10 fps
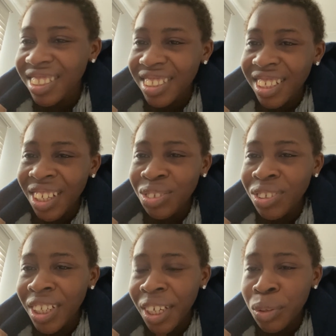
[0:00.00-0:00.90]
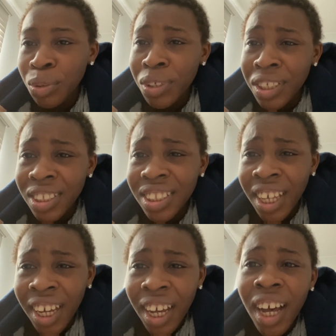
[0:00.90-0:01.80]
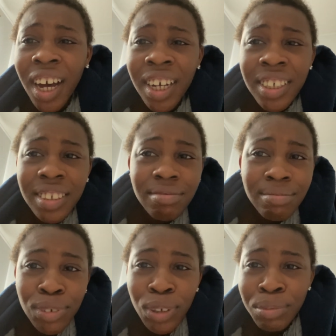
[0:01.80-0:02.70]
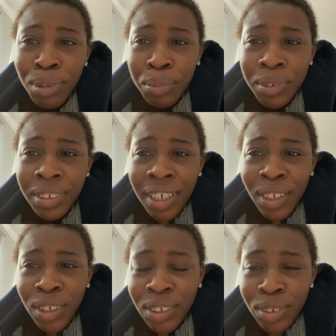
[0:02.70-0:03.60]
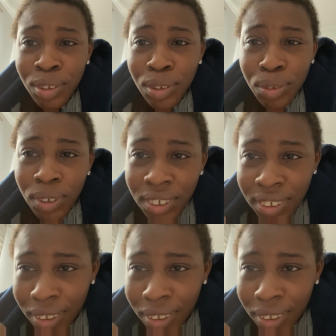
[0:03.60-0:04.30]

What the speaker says: I don't like cooking, Tega. God, my mother-in-law is going to watch this